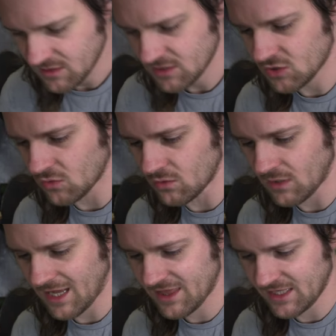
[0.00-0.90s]

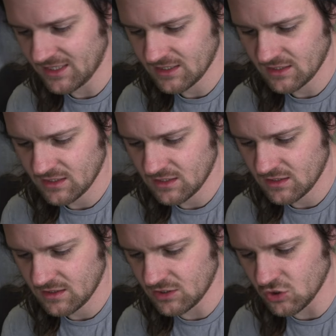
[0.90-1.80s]
So I think
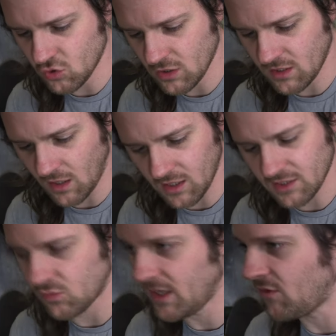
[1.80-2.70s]
you do it the
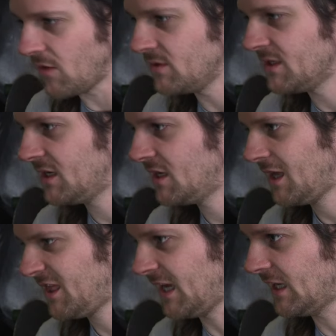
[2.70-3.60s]
other way round.
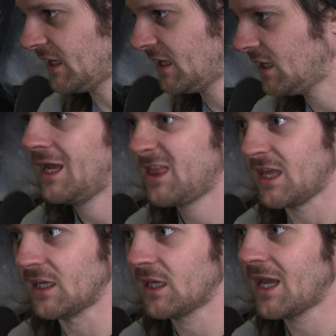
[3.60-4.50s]
I
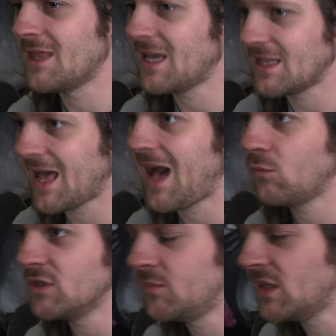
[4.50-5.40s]
think, and then
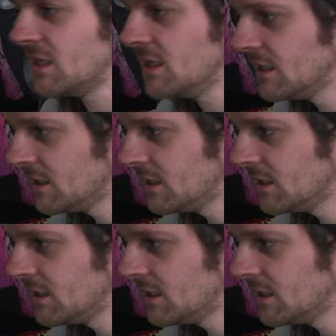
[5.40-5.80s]
that would be...